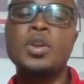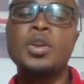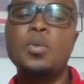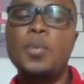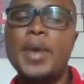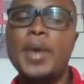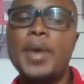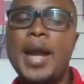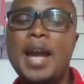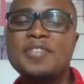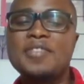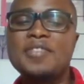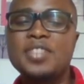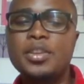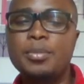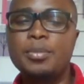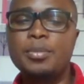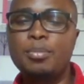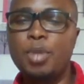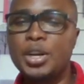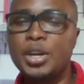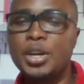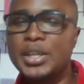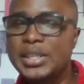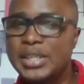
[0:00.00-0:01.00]
We have the
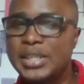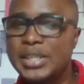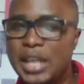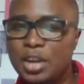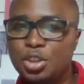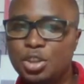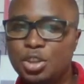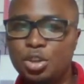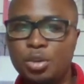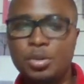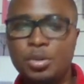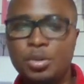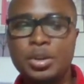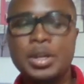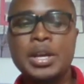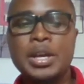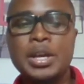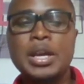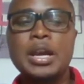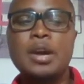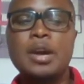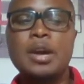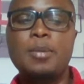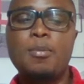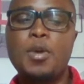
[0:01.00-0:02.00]
body section.
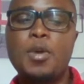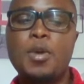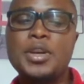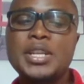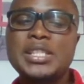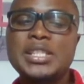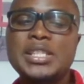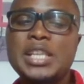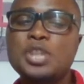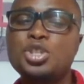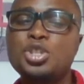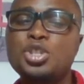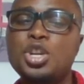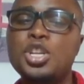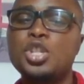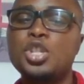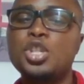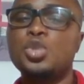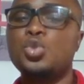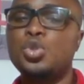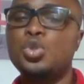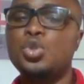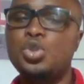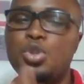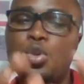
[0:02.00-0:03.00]
Body section
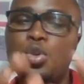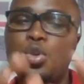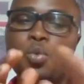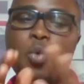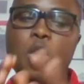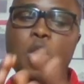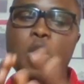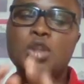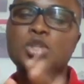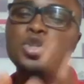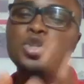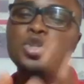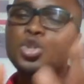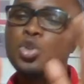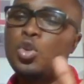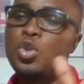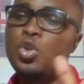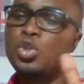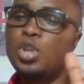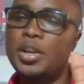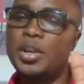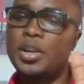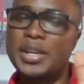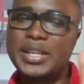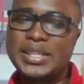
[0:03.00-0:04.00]
is the what
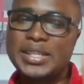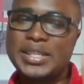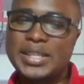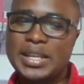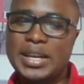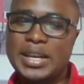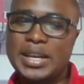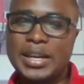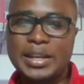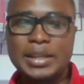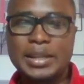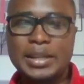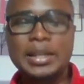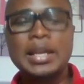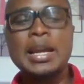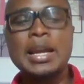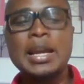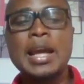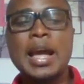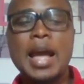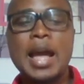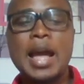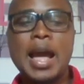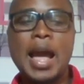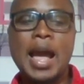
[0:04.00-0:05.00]
shows on the screen,
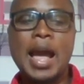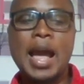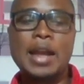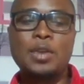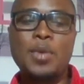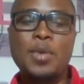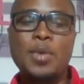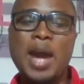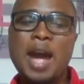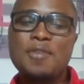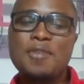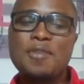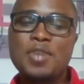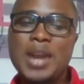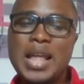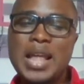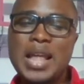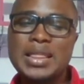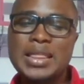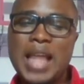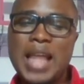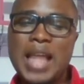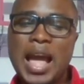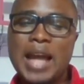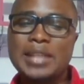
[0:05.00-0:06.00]
and we have
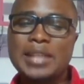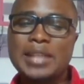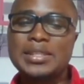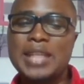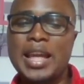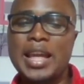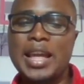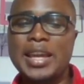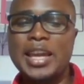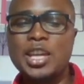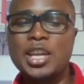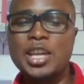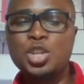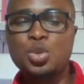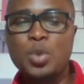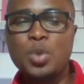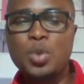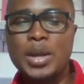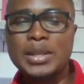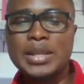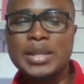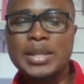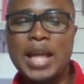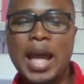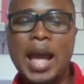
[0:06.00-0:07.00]
other tags like
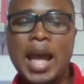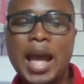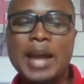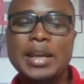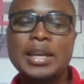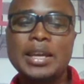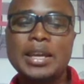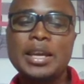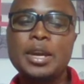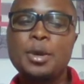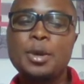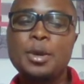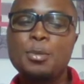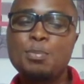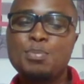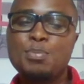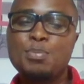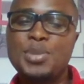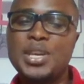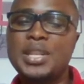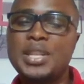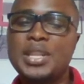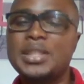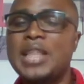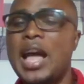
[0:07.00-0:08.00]
H1 tag,
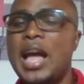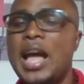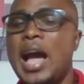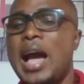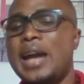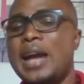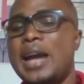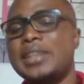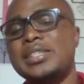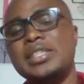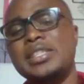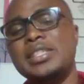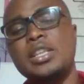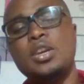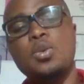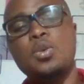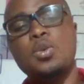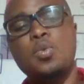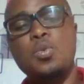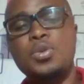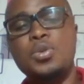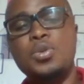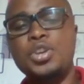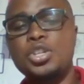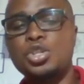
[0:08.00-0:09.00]
P tags.
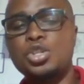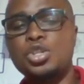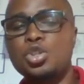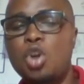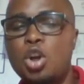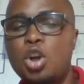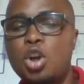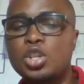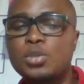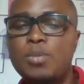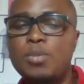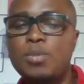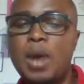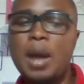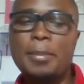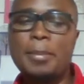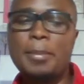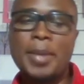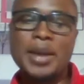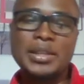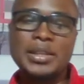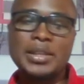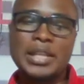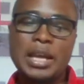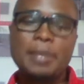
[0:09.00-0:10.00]
We'll discuss more
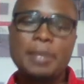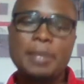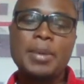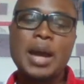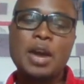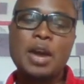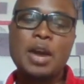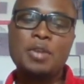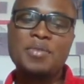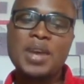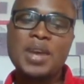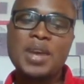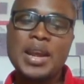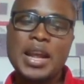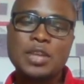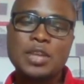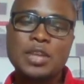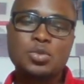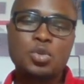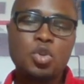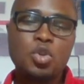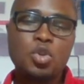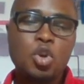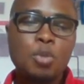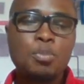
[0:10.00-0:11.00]
about them, and we find
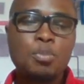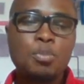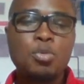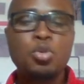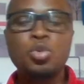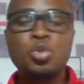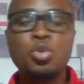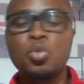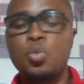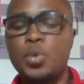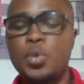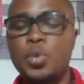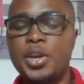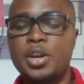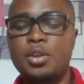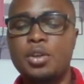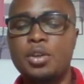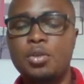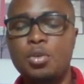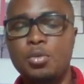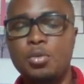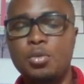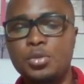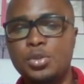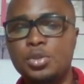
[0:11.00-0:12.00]
that we open, we
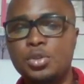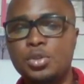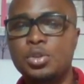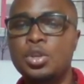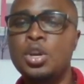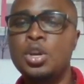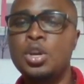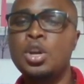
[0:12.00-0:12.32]
close.